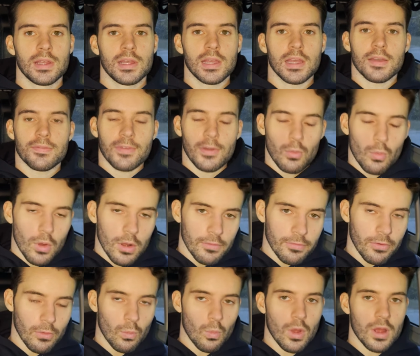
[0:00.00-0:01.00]
If it weren't
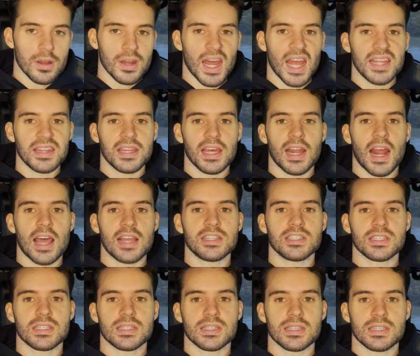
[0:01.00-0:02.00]
for one night that I
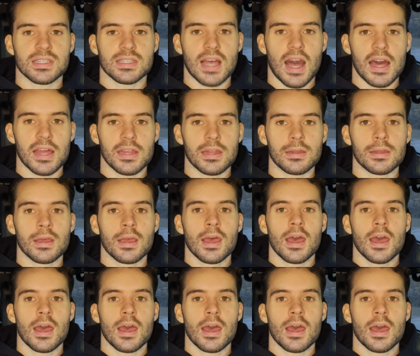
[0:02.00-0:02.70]
just decided,